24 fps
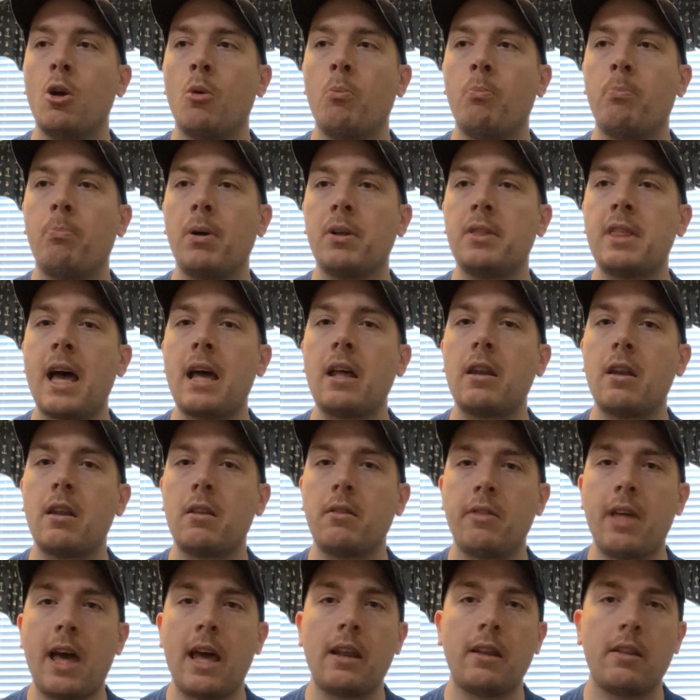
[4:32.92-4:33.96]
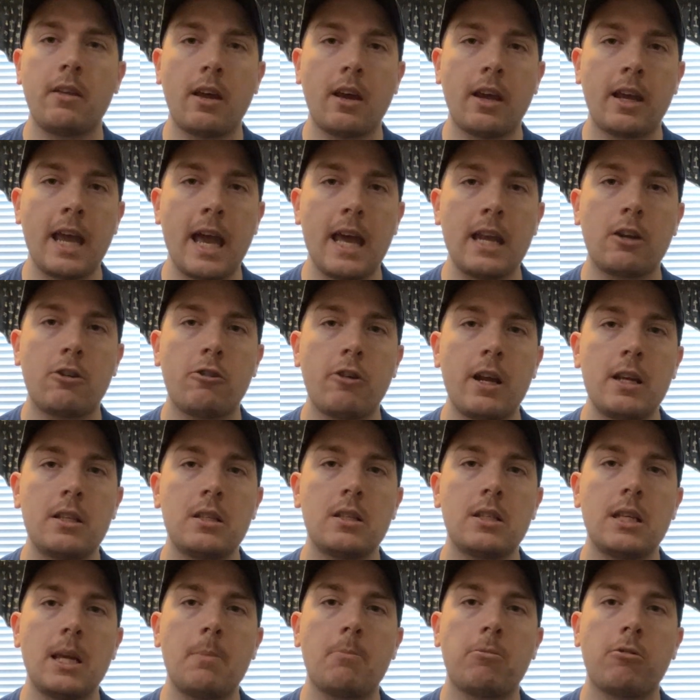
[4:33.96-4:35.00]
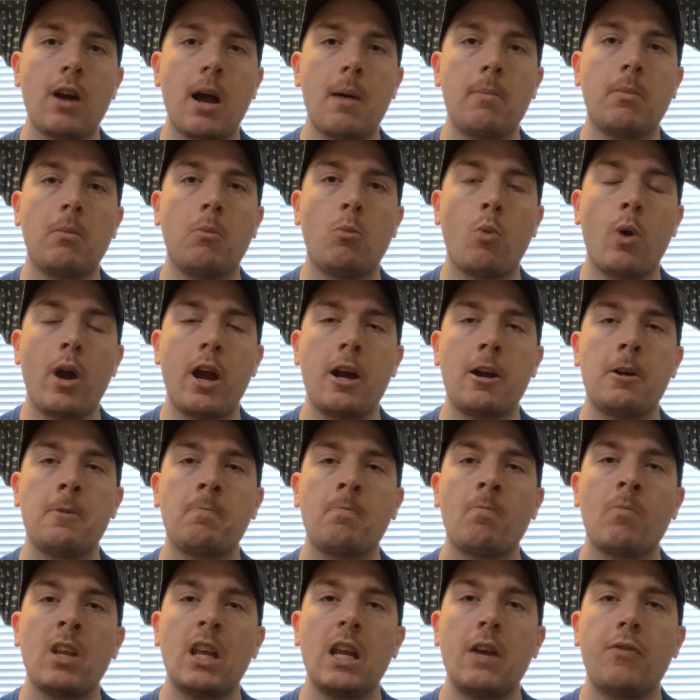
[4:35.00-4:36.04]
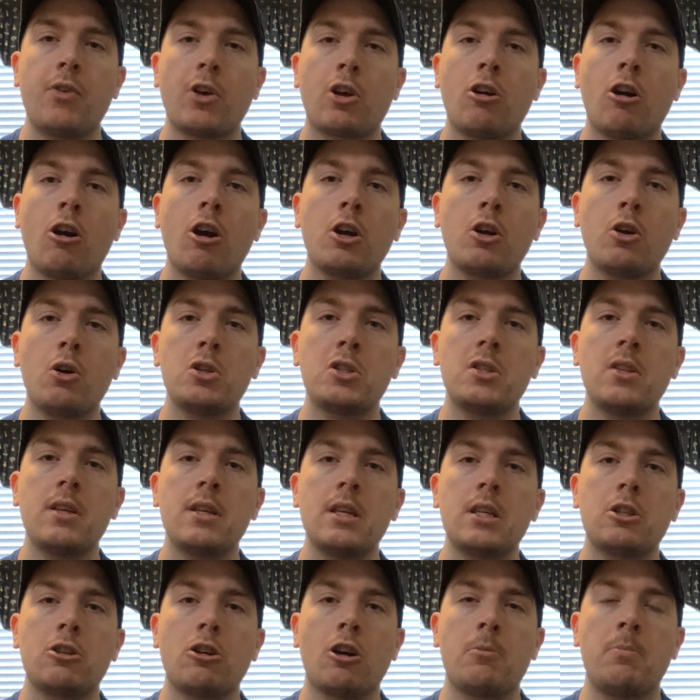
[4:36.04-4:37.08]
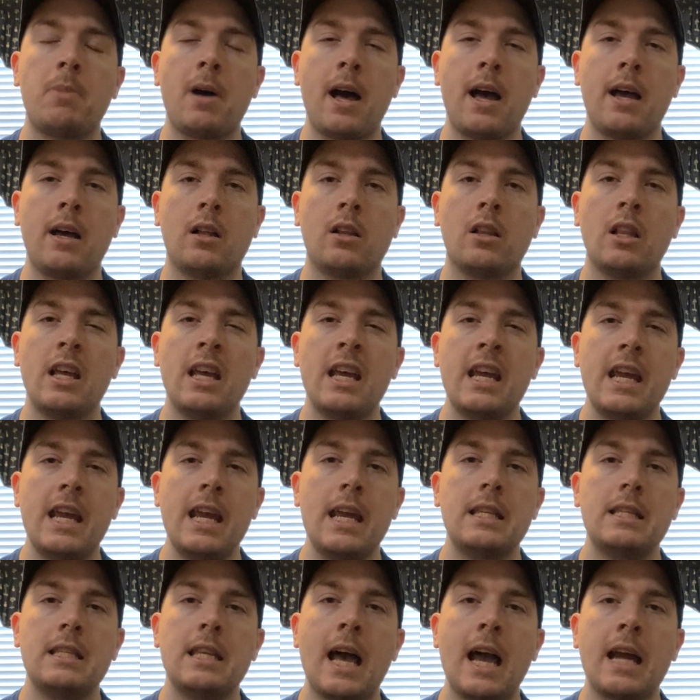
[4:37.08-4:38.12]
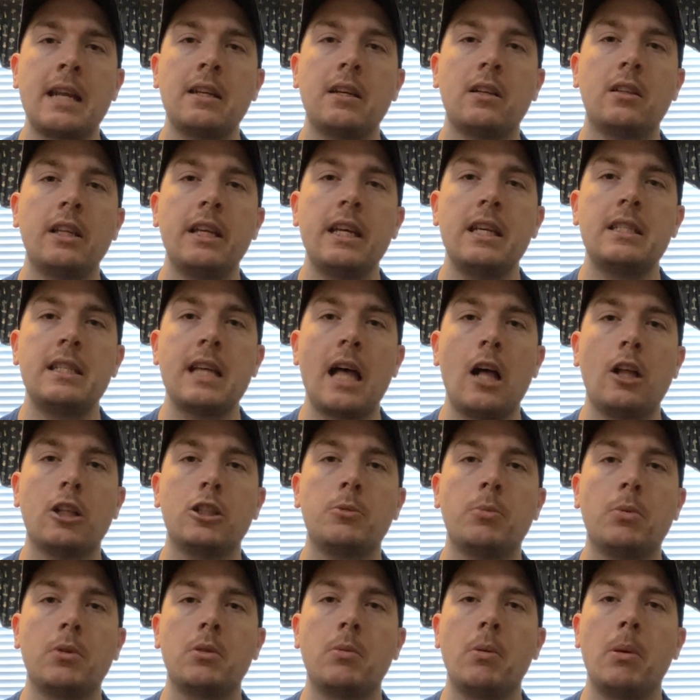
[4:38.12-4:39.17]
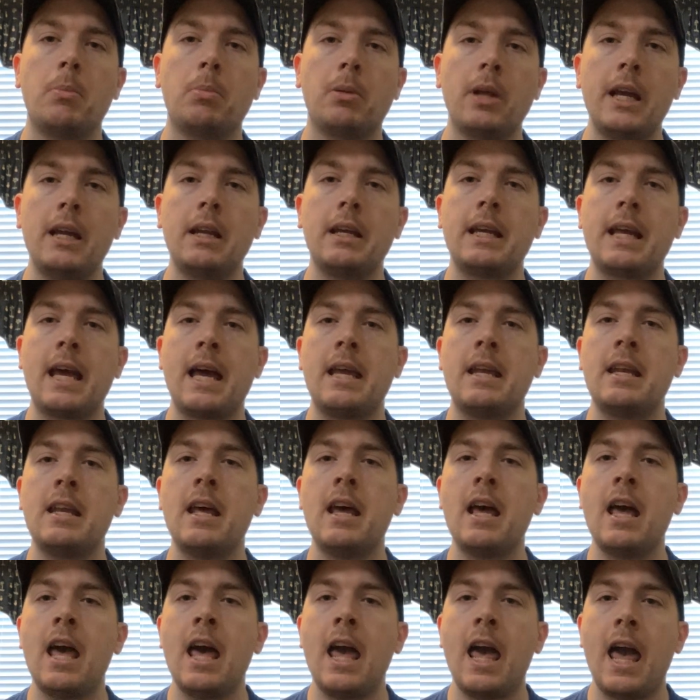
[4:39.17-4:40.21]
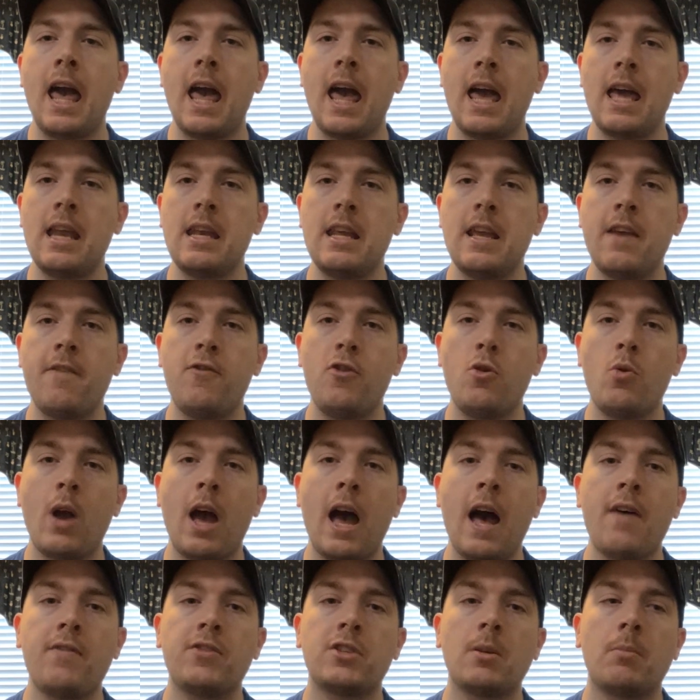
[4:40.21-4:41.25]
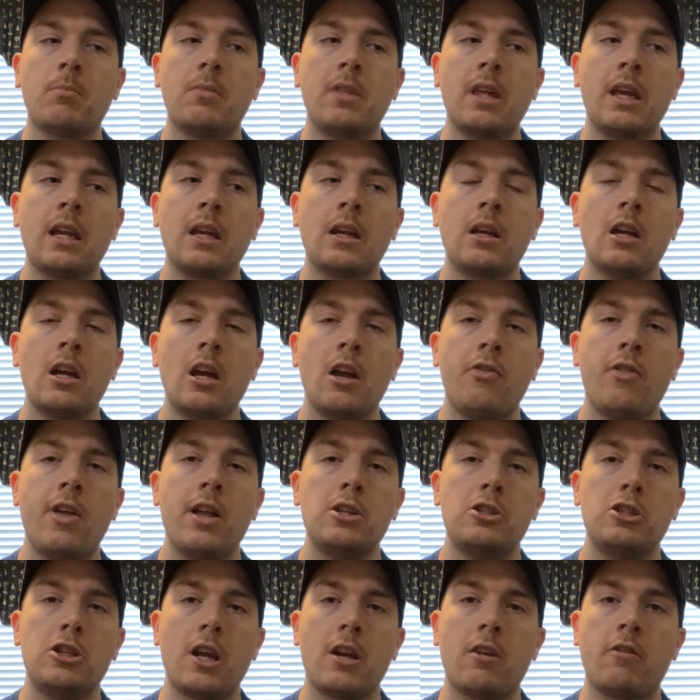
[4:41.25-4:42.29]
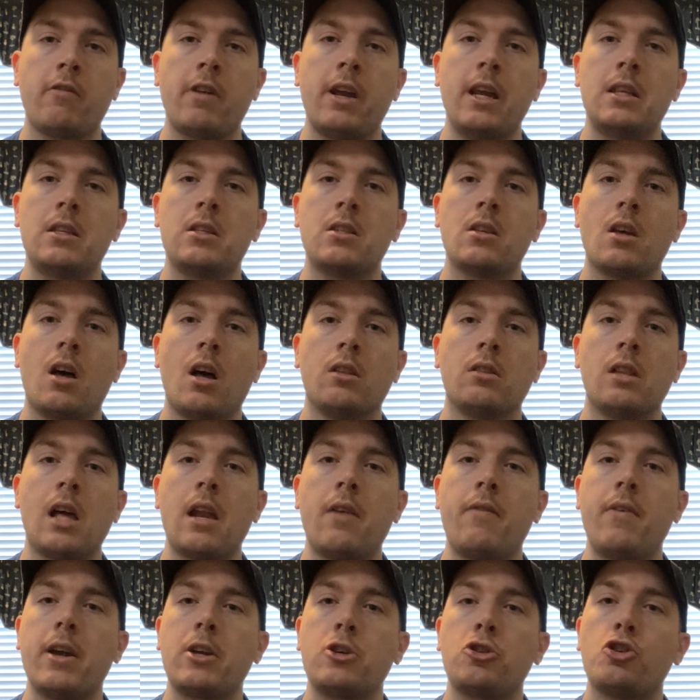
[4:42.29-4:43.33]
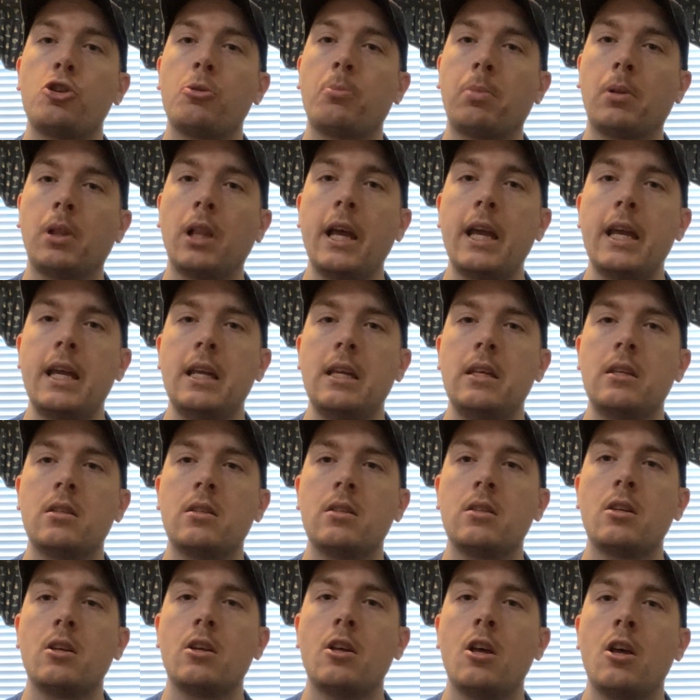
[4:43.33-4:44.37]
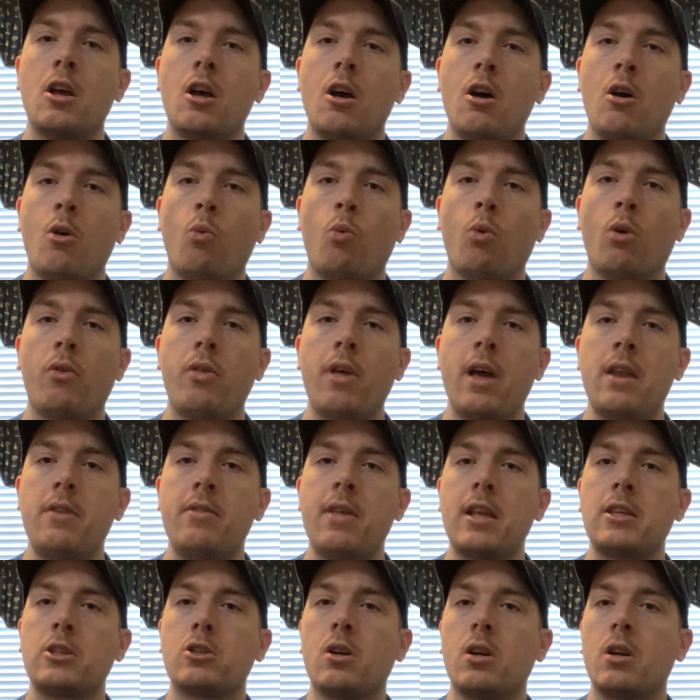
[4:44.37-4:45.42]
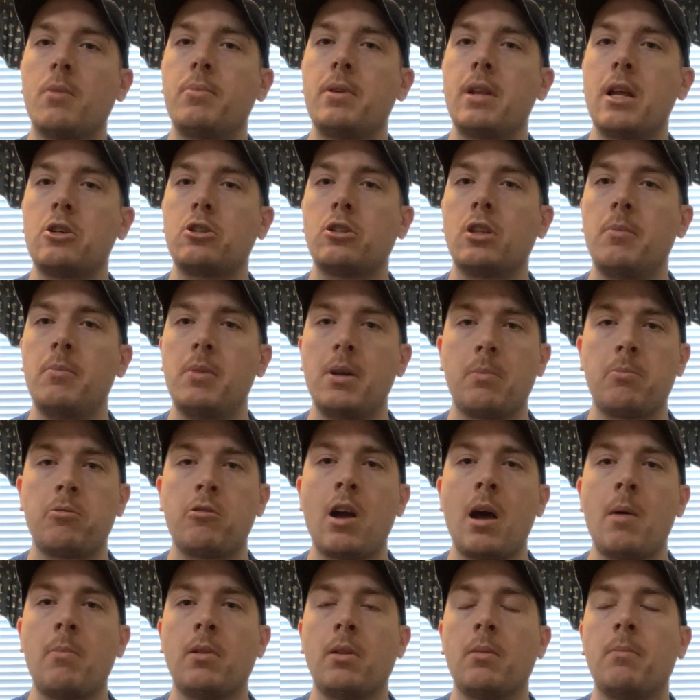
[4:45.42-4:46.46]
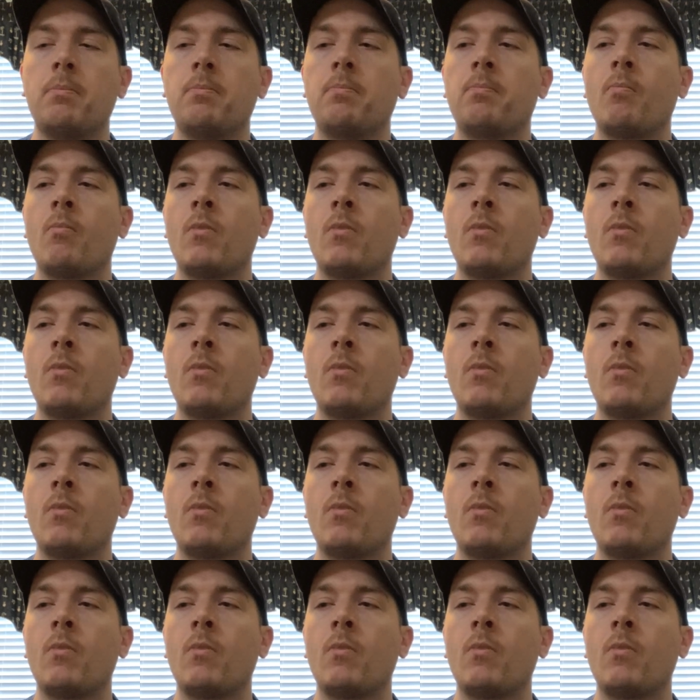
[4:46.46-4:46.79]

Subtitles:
But that again creates the same problem where if the card goes to the discard pile, it technically is eligible to be played again, and if you have something that generates a lot of extra plays, well then that's going to potentially be a problem.